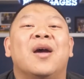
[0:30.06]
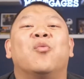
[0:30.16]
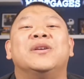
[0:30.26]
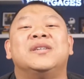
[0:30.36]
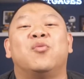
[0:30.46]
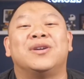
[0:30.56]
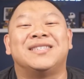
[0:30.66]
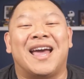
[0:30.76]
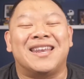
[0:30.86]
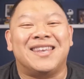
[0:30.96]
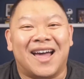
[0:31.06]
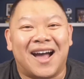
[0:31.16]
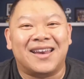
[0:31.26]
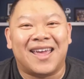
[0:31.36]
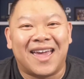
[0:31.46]
and Wednesday mornings at
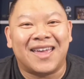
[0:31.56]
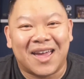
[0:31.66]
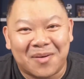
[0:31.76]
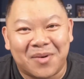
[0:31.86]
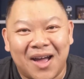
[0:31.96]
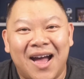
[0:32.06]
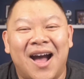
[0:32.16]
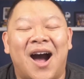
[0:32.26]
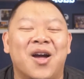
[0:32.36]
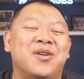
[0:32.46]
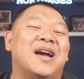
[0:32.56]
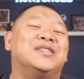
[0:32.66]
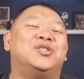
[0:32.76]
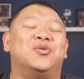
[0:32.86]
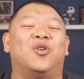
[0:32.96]
9 a.m. How you
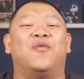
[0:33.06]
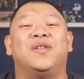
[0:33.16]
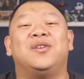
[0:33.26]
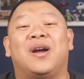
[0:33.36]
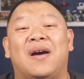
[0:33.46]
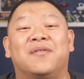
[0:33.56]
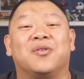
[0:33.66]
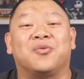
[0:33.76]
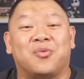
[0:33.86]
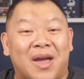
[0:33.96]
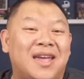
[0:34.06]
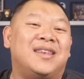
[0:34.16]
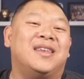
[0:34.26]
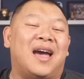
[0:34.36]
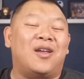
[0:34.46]
guys doing? Hopefully you're having a
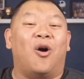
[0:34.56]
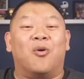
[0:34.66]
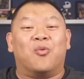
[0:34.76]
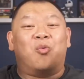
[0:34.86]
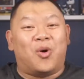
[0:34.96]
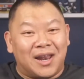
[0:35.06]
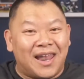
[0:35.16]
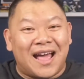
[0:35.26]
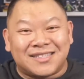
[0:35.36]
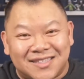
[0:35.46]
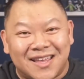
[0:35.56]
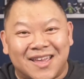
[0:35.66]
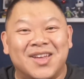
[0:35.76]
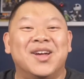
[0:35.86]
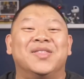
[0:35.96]
great night. Oh, one last
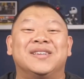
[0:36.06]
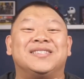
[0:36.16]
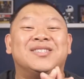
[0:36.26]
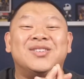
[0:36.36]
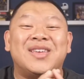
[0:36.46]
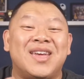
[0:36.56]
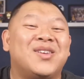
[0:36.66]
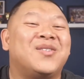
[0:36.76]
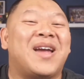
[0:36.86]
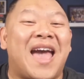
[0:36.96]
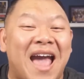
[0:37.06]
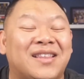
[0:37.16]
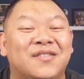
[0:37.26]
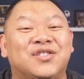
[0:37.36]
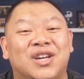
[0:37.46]
thing. This is an
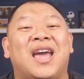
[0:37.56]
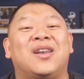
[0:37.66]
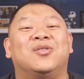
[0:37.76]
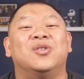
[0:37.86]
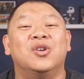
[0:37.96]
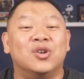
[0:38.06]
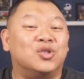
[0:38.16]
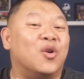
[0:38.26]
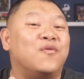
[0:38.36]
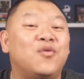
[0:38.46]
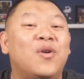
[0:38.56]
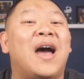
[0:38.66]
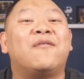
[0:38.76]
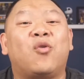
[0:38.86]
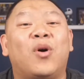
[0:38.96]
interactive channel. So if you
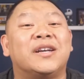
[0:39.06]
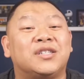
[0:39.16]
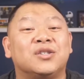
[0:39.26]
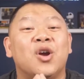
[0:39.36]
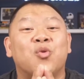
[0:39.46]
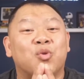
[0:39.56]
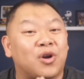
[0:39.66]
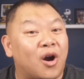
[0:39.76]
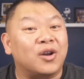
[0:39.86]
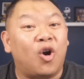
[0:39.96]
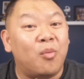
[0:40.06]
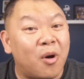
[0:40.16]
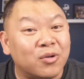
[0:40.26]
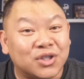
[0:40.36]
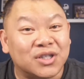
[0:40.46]
have questions regarding
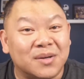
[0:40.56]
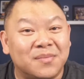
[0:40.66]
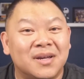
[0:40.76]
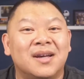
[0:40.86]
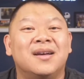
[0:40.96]
home ownership,